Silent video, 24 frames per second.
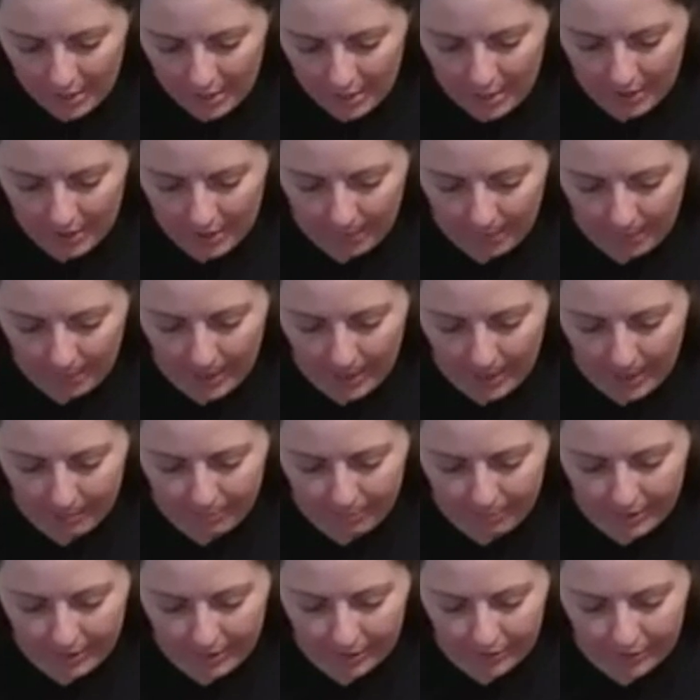the
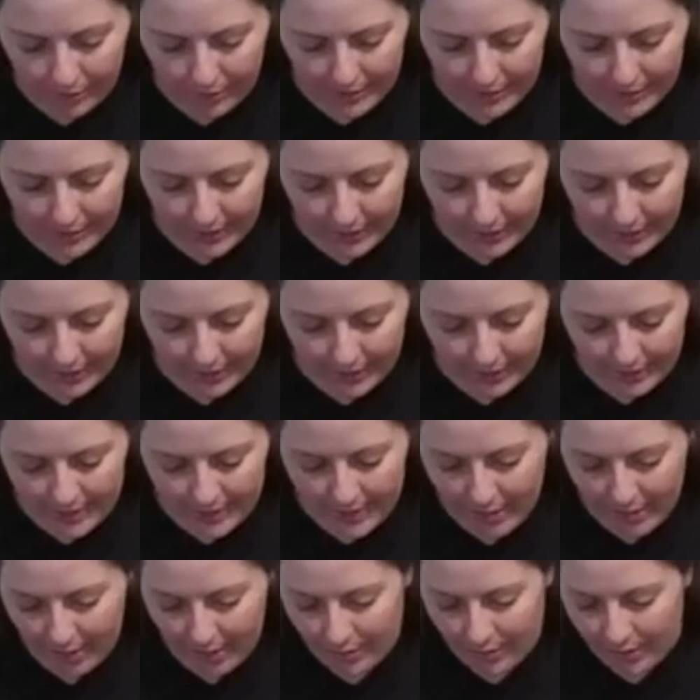popsicle stick
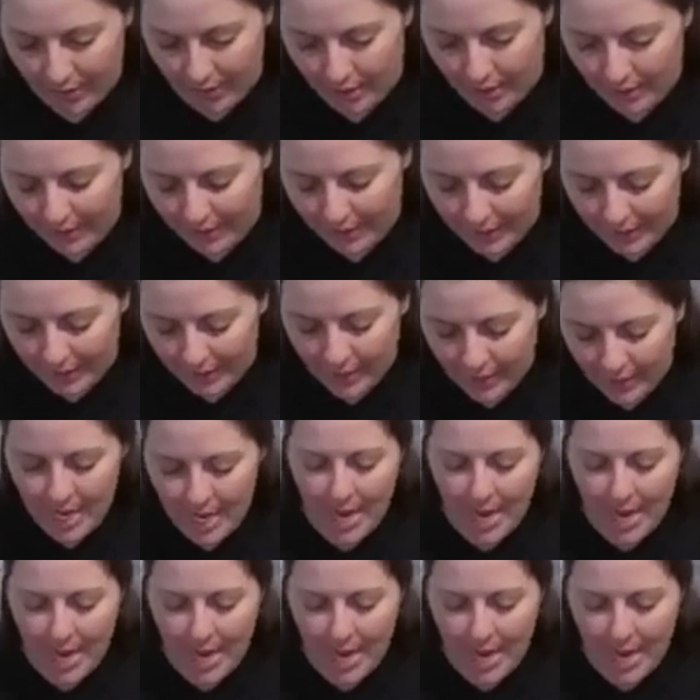down on it.